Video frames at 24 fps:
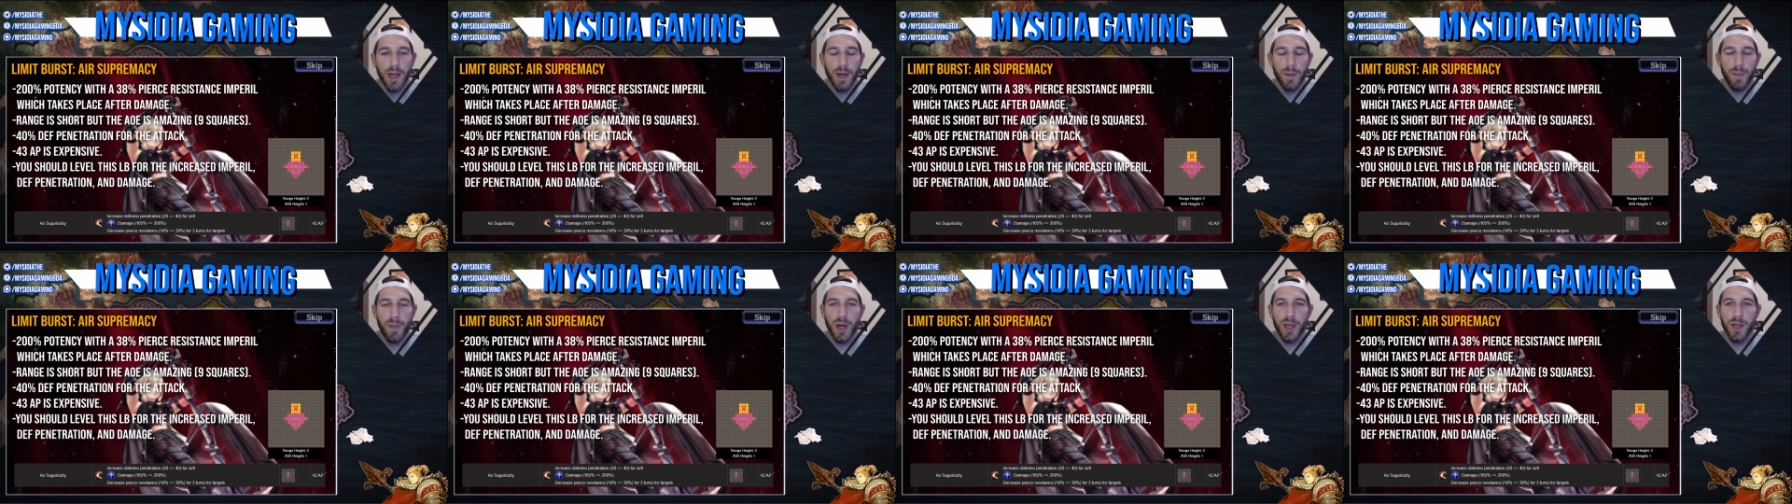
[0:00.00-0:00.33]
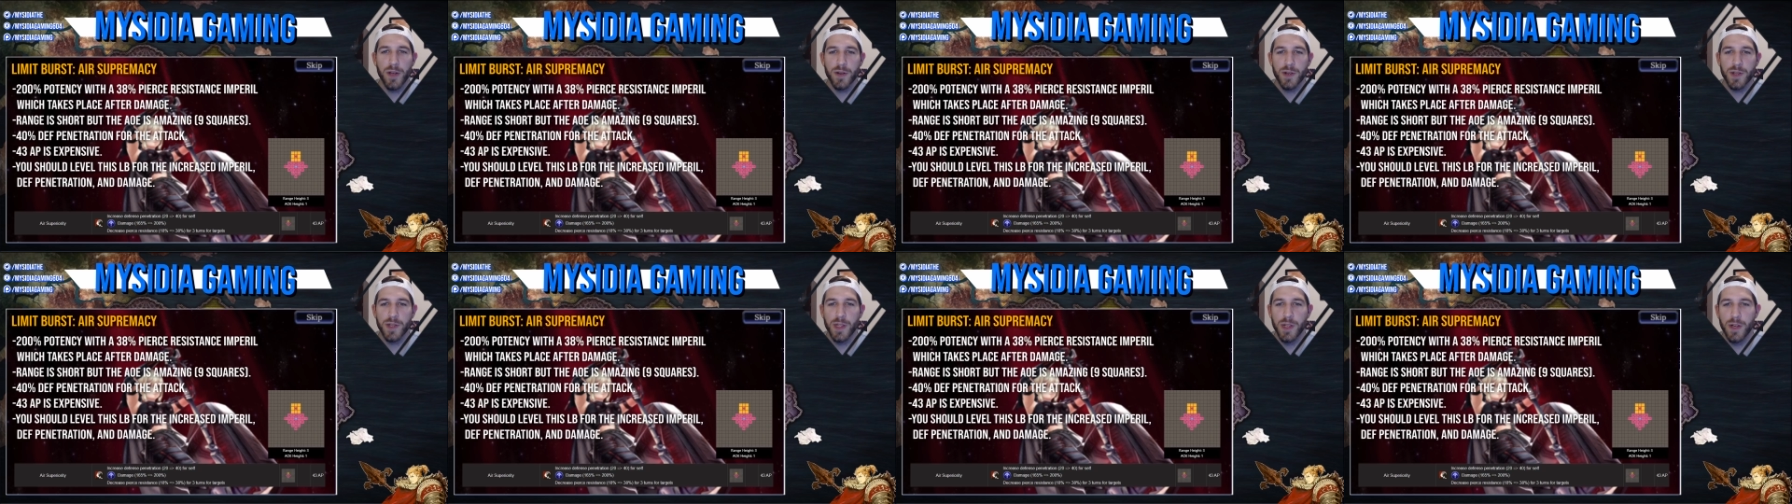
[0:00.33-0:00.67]
but
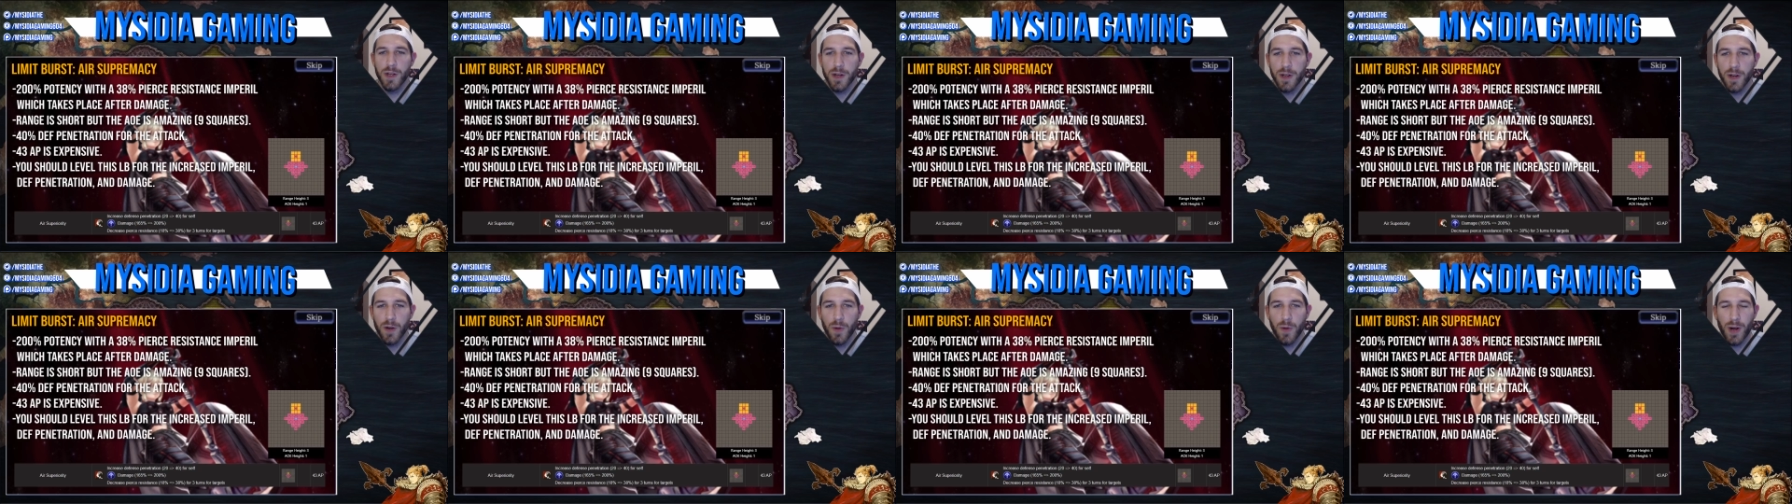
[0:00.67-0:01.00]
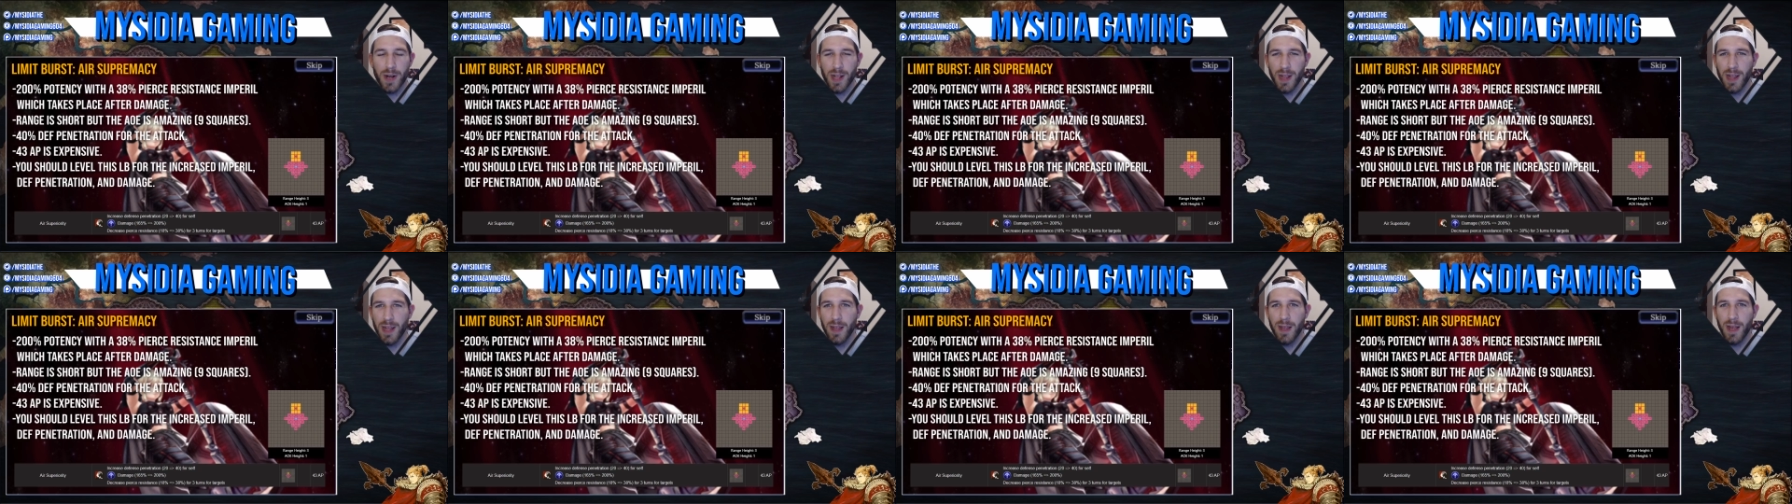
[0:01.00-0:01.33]
you're still going to
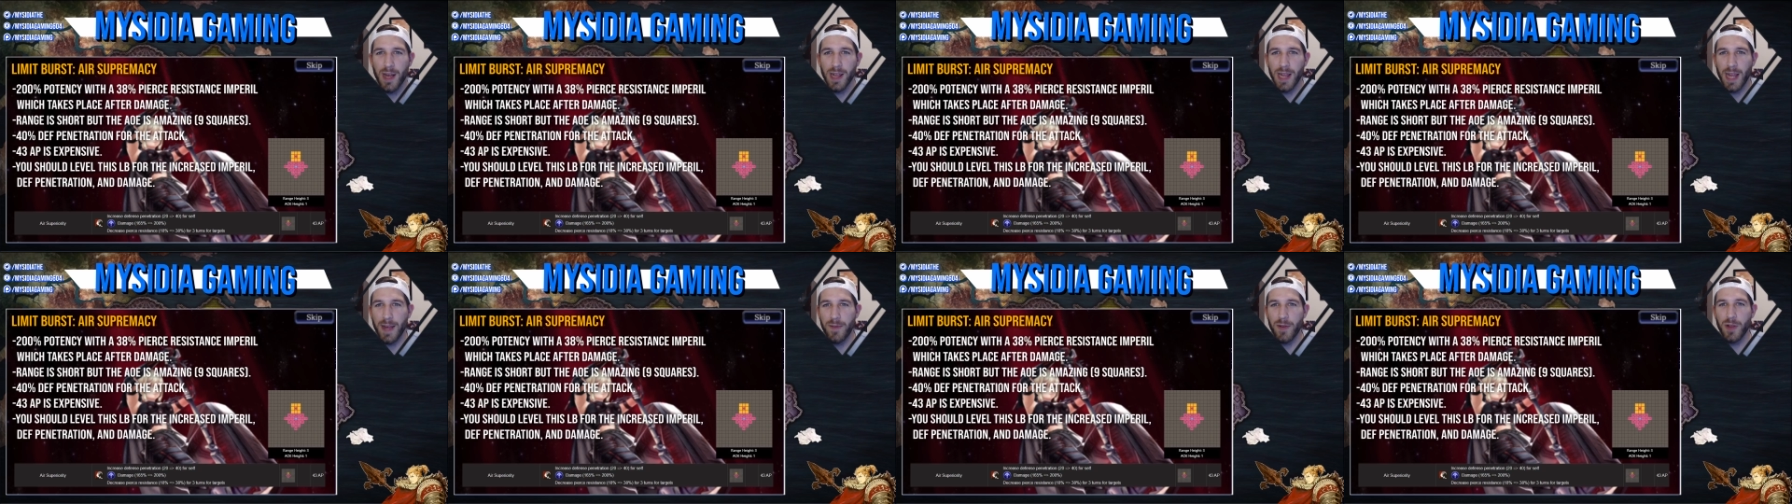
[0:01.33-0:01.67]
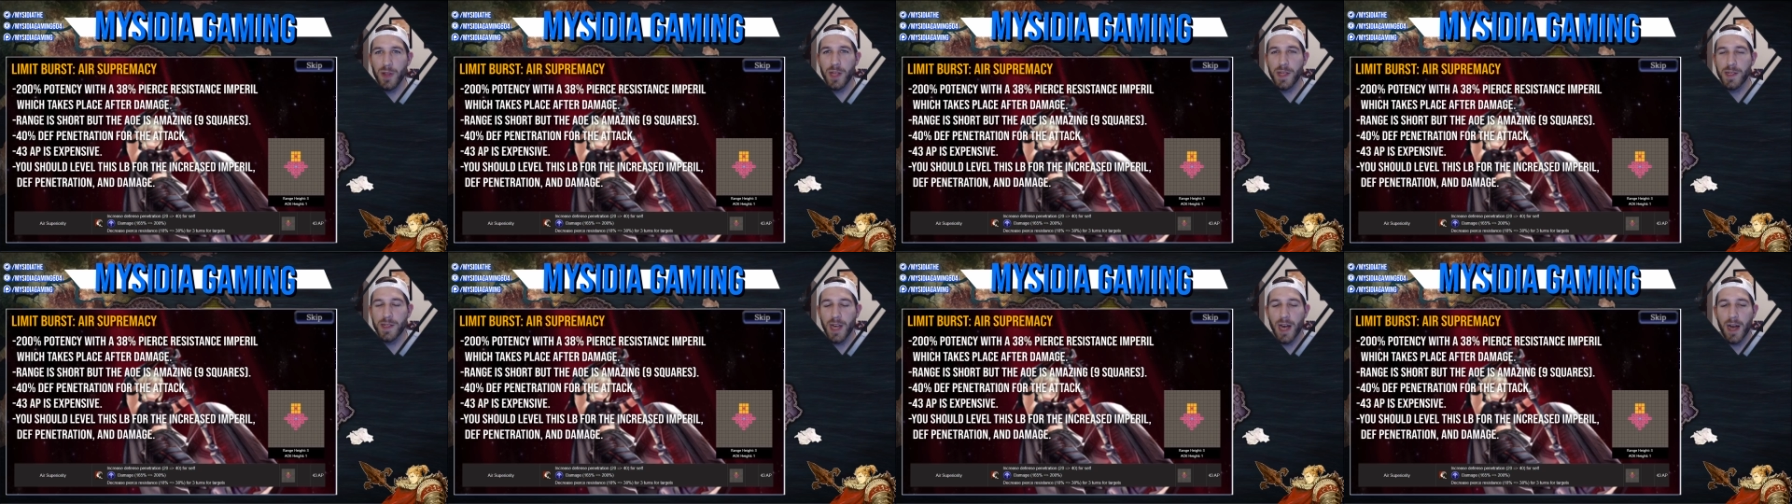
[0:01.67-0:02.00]
want to level
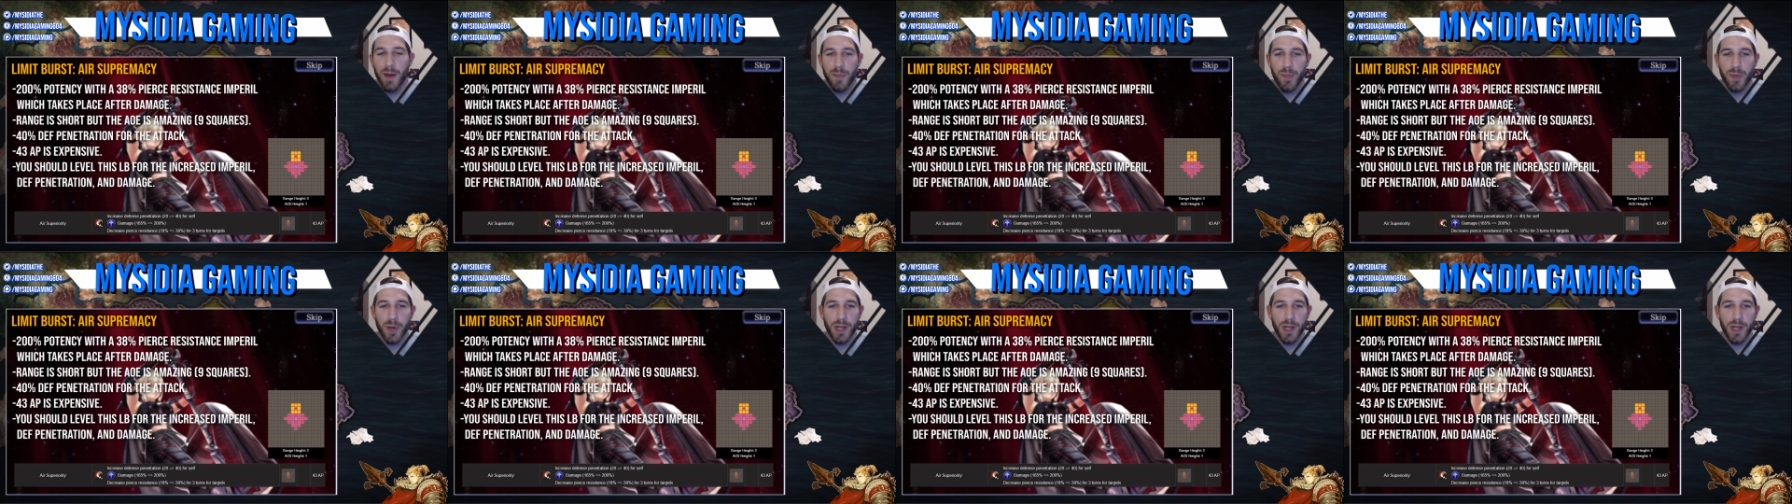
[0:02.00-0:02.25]
this up